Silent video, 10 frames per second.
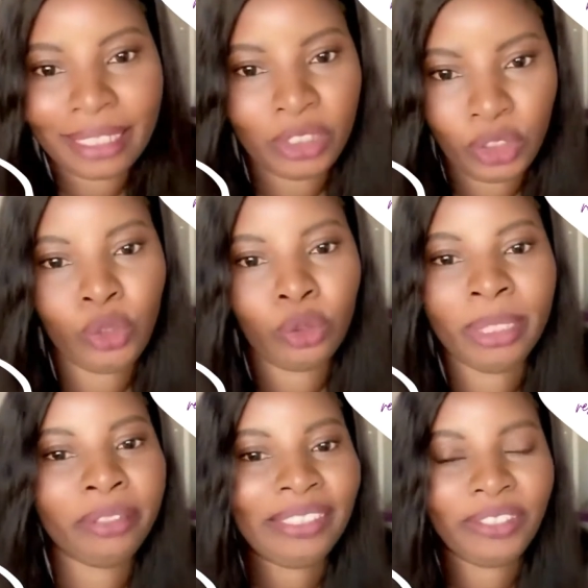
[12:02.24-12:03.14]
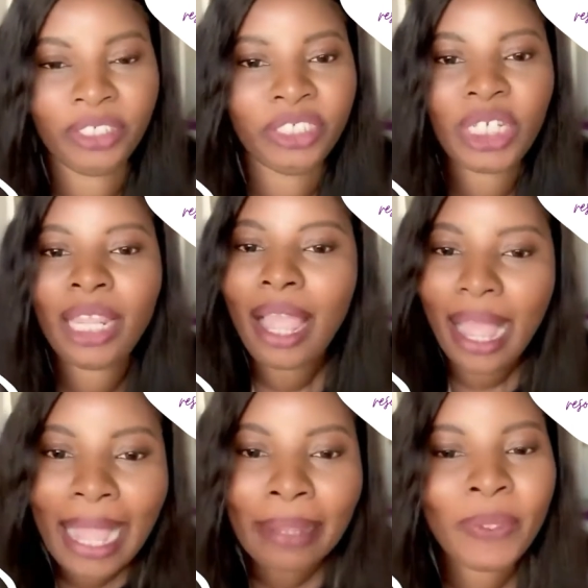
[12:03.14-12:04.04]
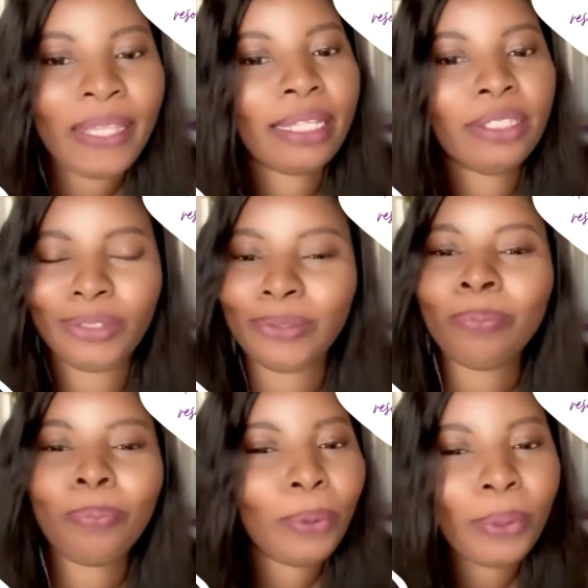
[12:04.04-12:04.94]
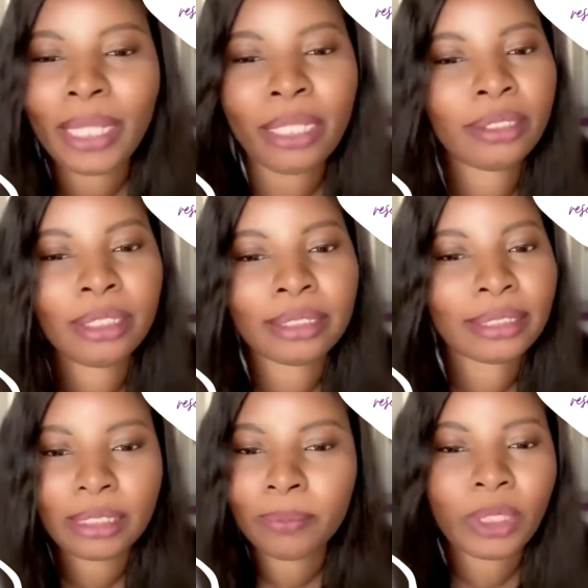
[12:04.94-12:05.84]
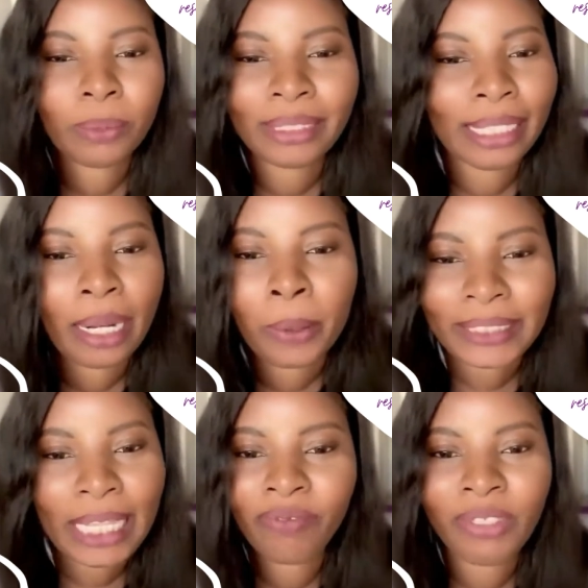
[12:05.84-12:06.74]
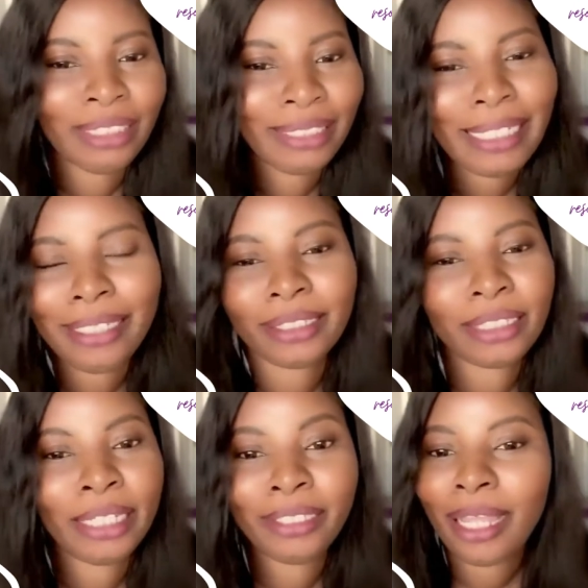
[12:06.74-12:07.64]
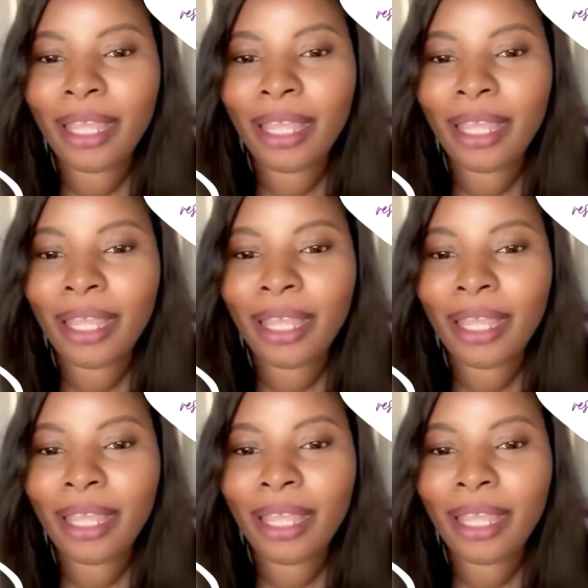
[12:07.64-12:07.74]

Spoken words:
to do my research. I began to put in these symptoms that I was having in the internet.